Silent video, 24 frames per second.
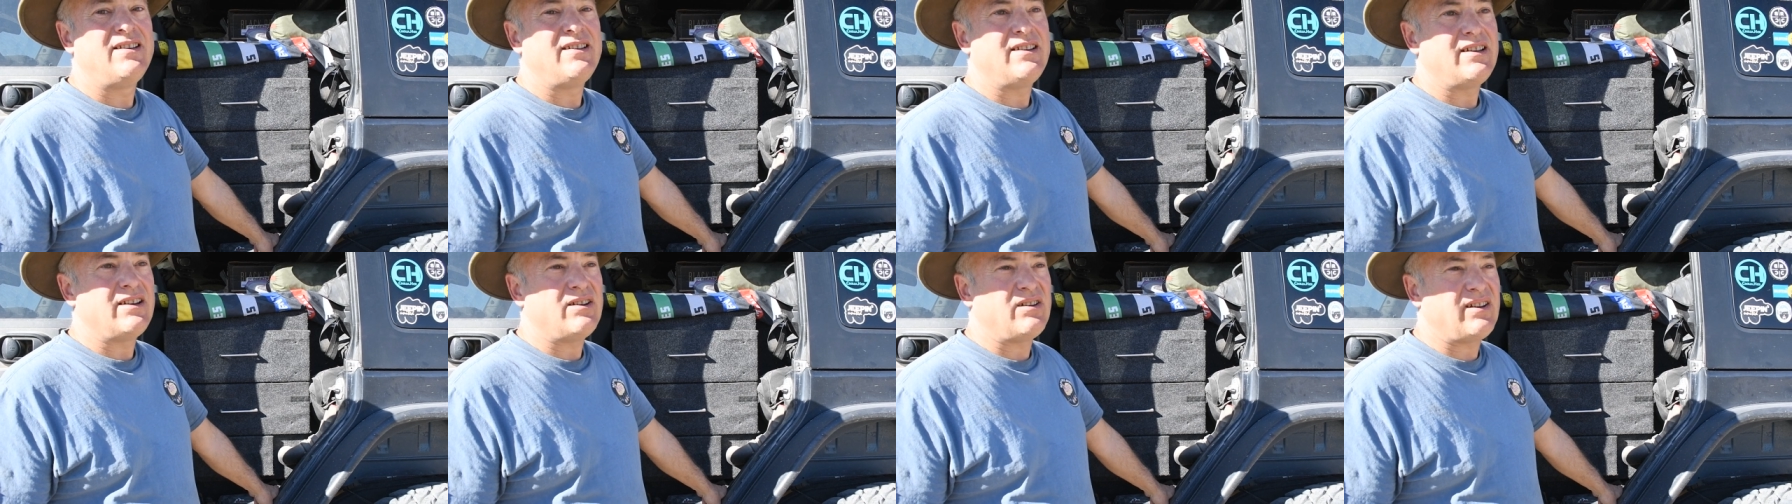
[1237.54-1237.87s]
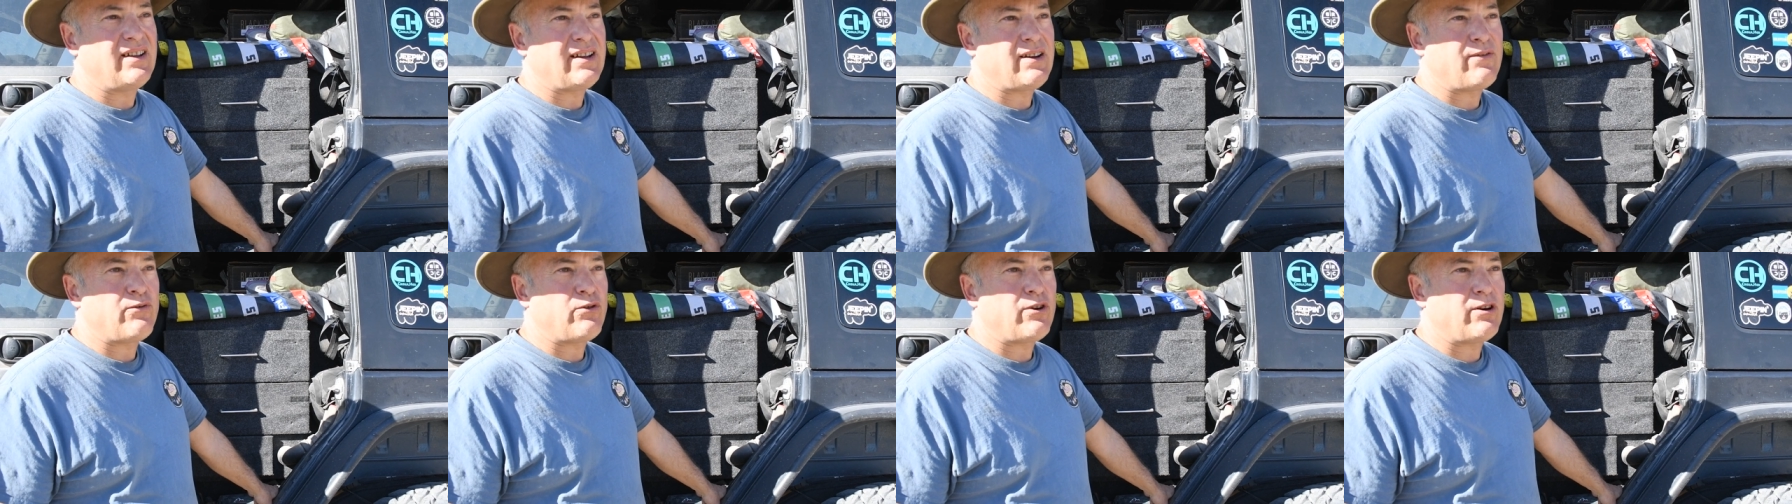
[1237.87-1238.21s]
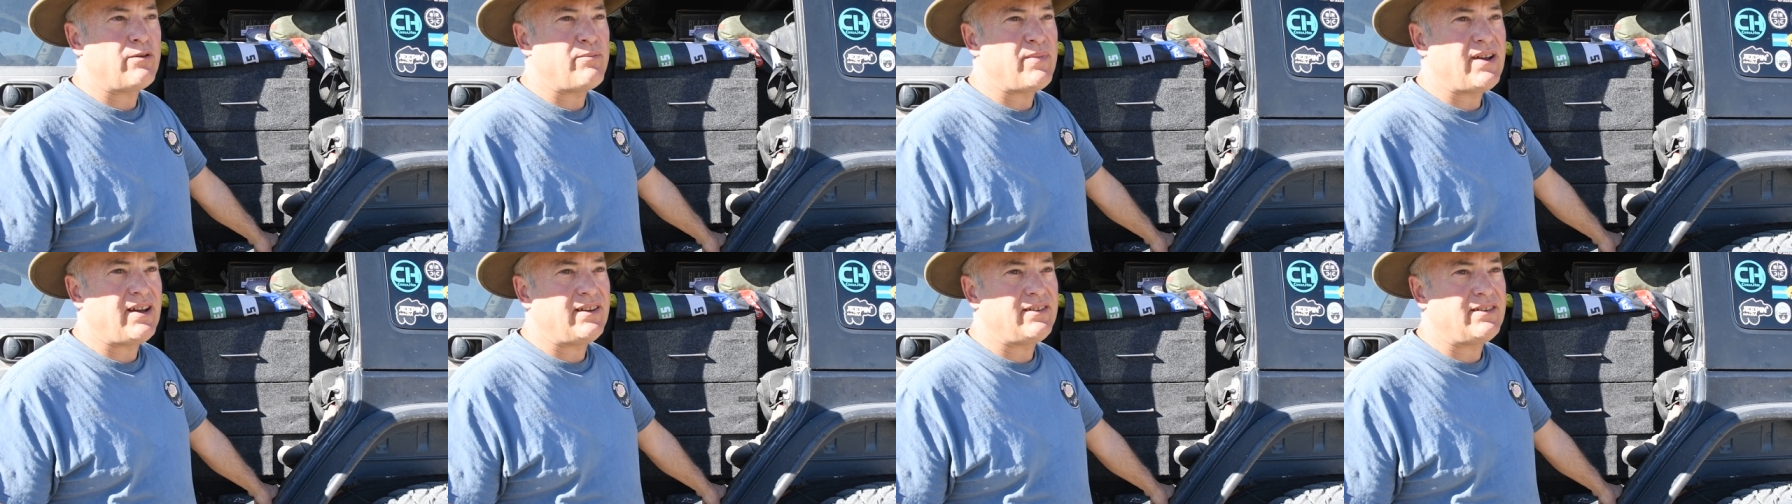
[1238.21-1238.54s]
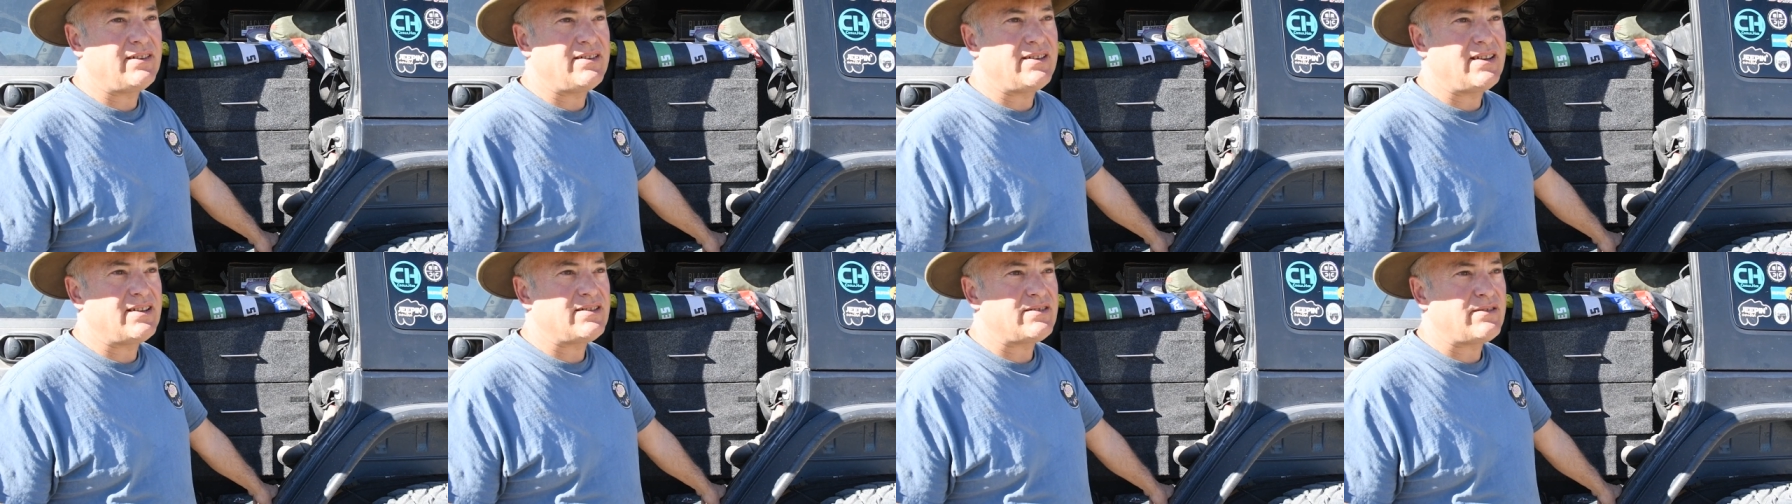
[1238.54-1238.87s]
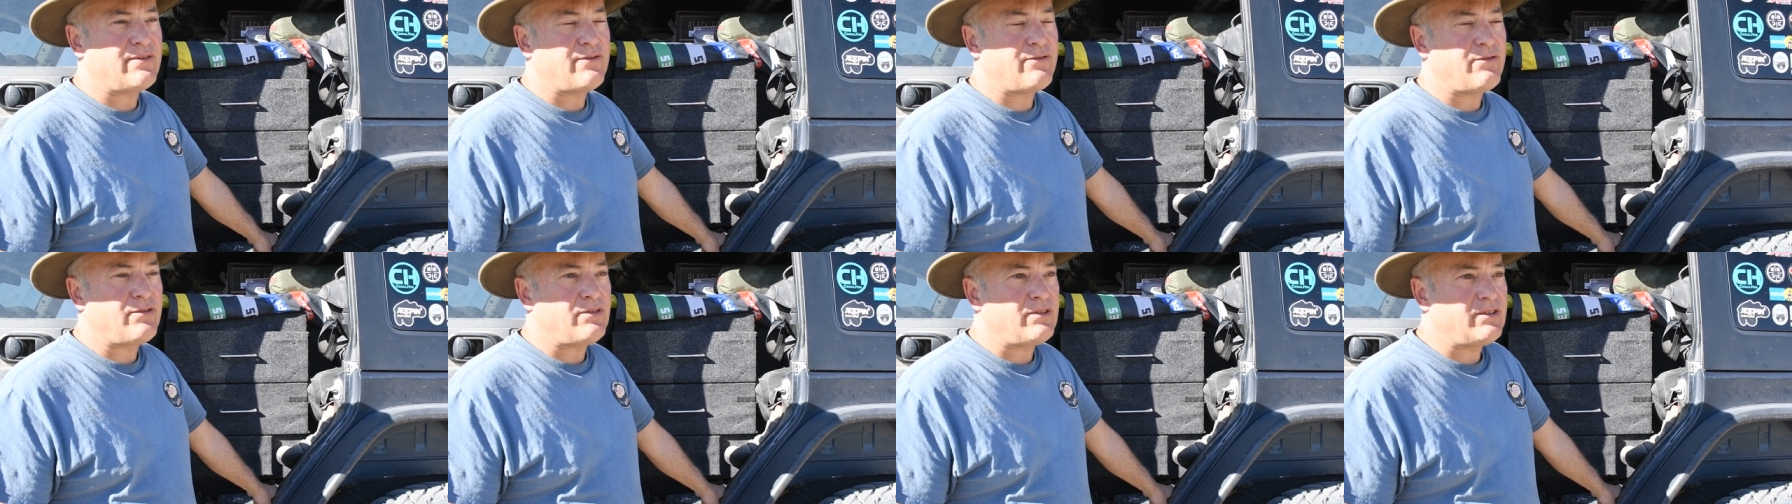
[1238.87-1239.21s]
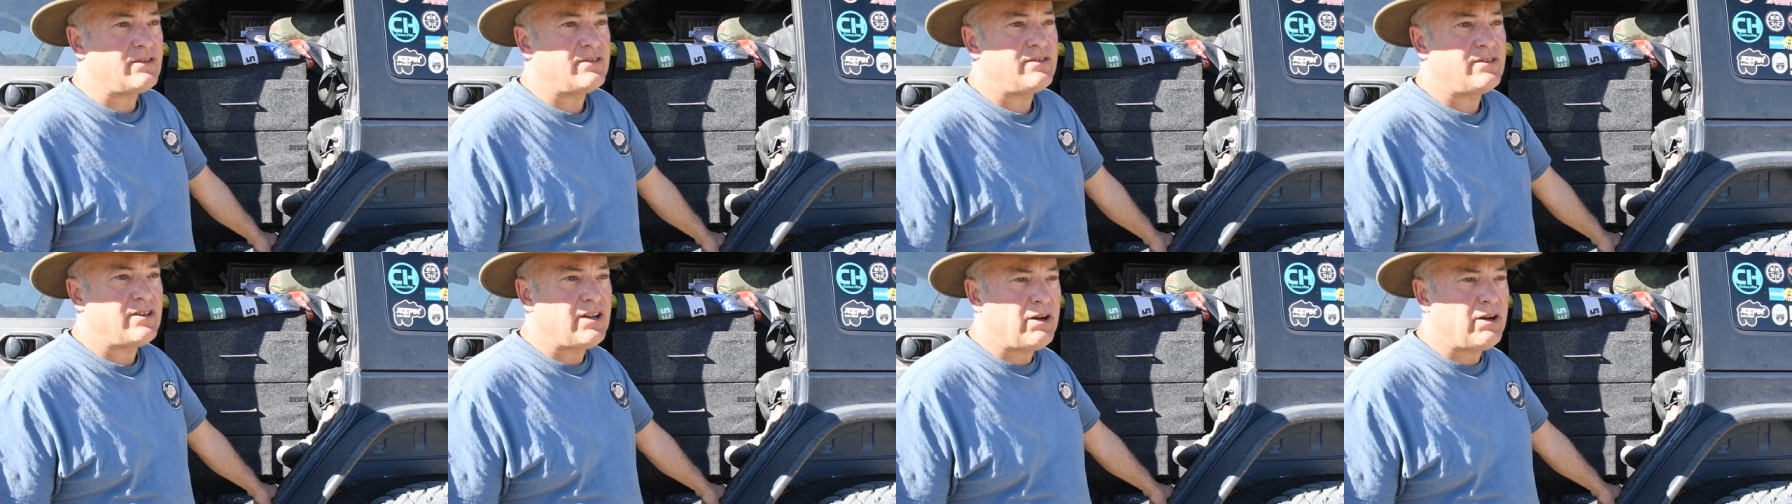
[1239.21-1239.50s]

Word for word: You know, like if we're going to be out in the desert for